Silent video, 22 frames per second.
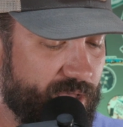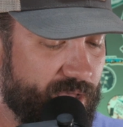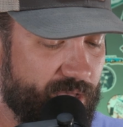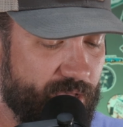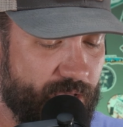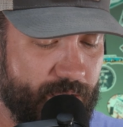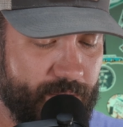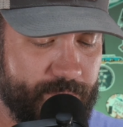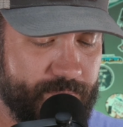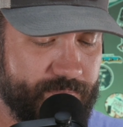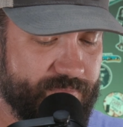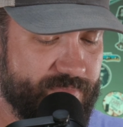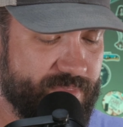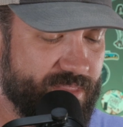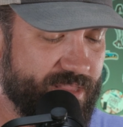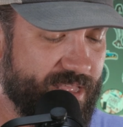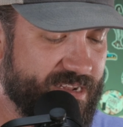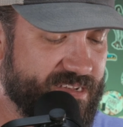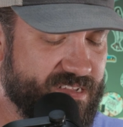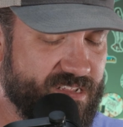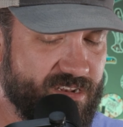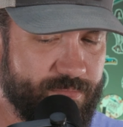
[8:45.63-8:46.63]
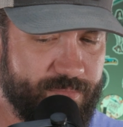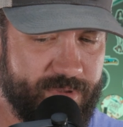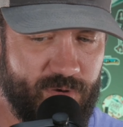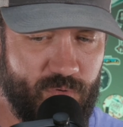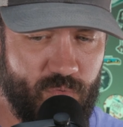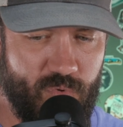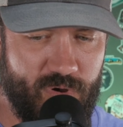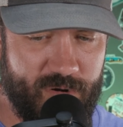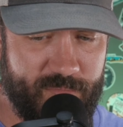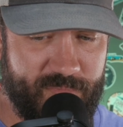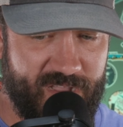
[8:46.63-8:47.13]
Um, that's going to be
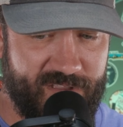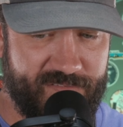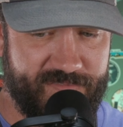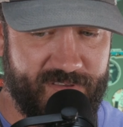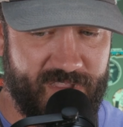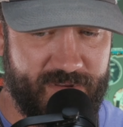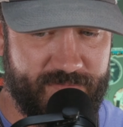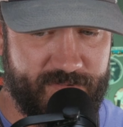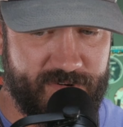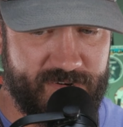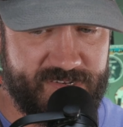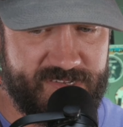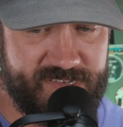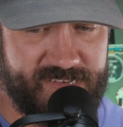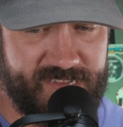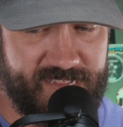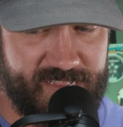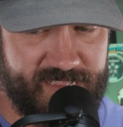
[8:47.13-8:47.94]
one of my favorites